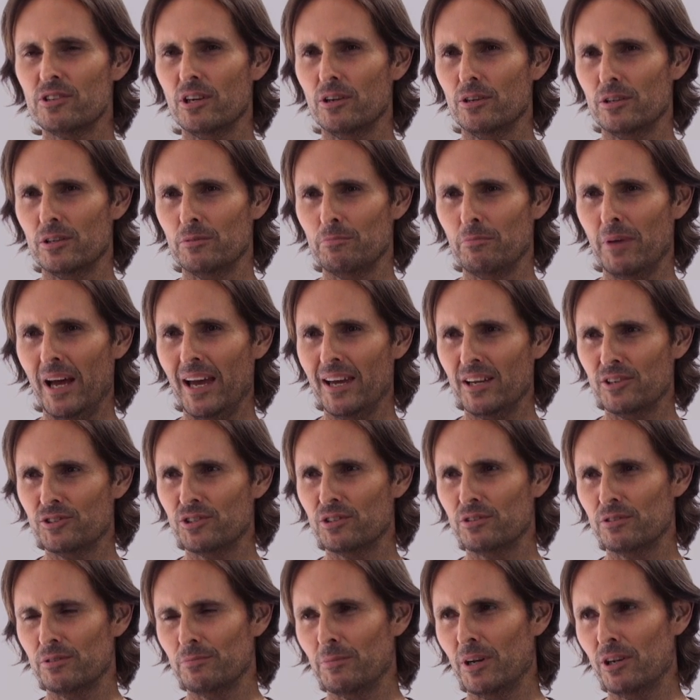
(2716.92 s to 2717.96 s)
So the
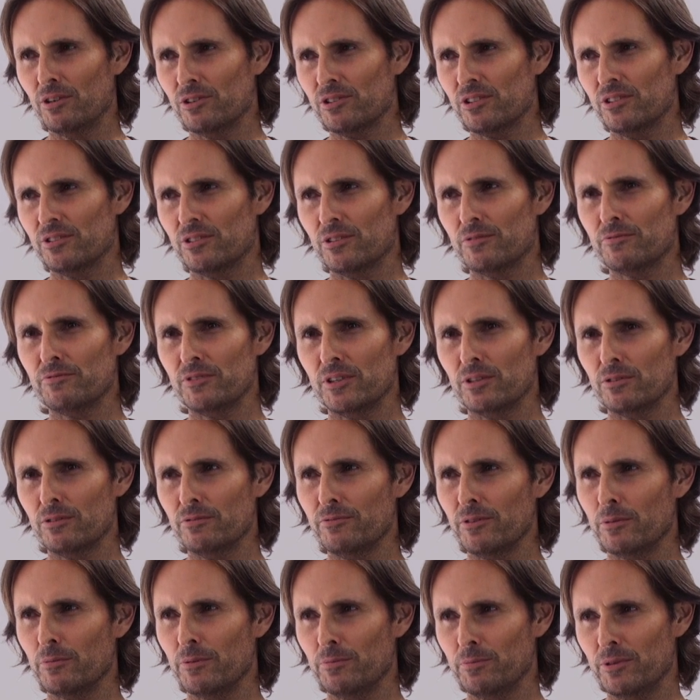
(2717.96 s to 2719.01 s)
major emotion you feel
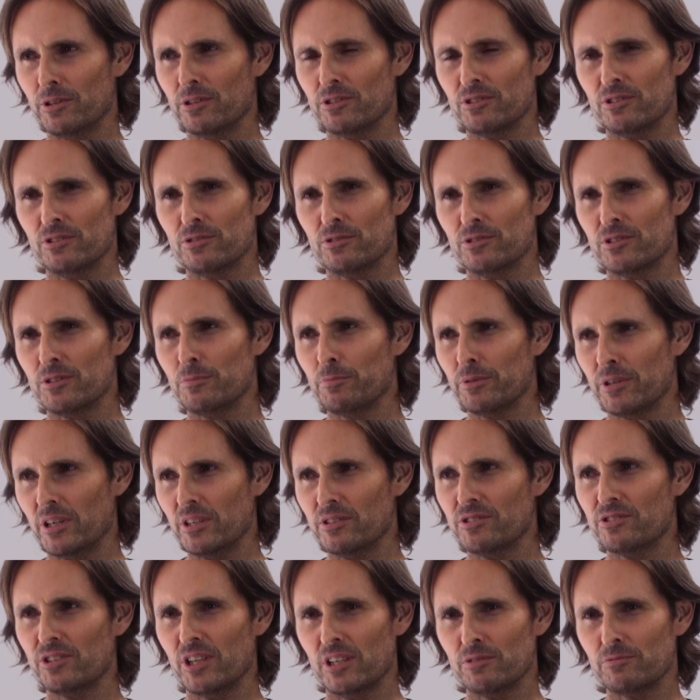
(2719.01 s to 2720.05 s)
from a person who's
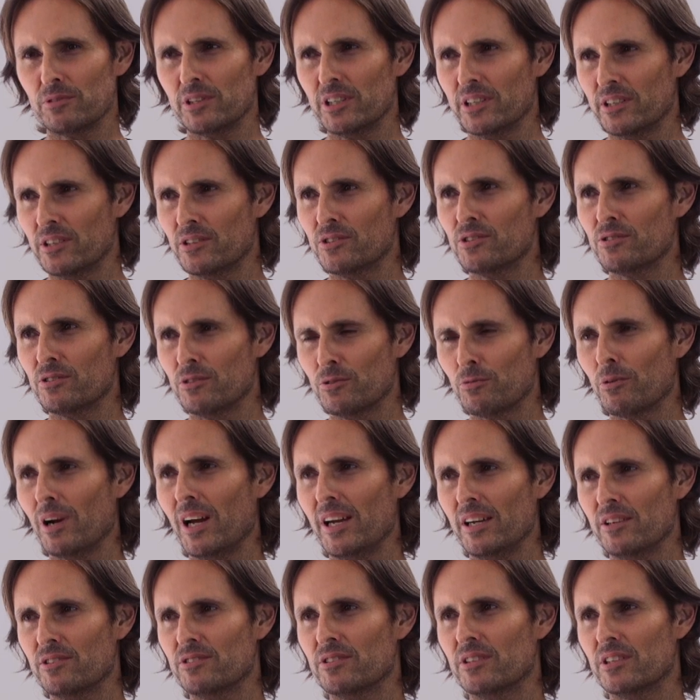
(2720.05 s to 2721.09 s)
depressed generally is the
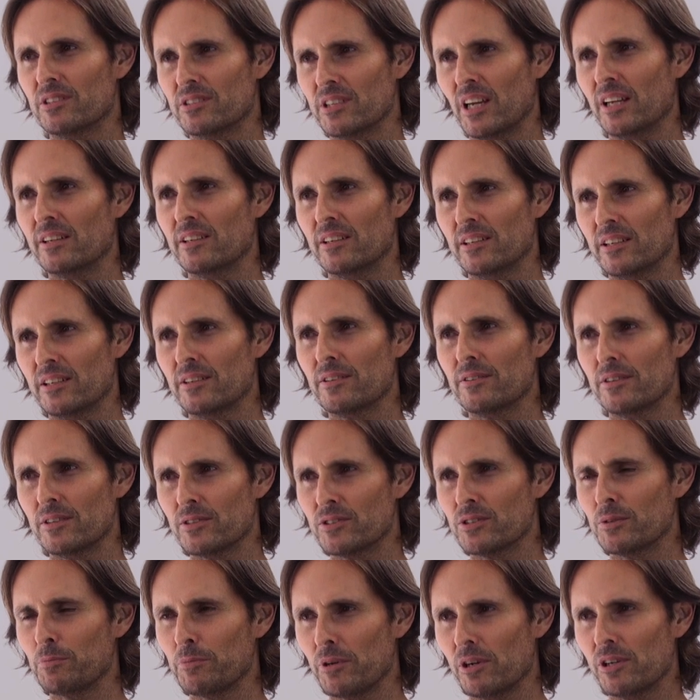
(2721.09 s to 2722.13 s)
rage that's underneath the
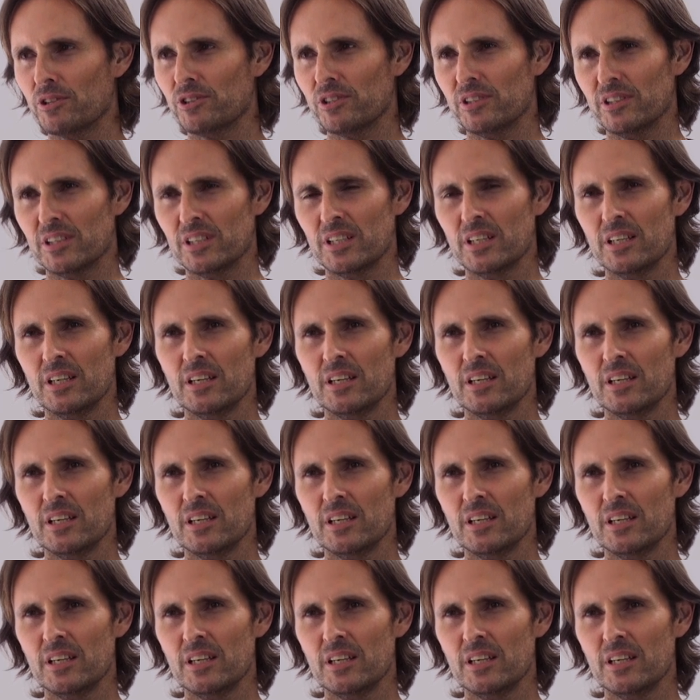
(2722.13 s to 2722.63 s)
suppression.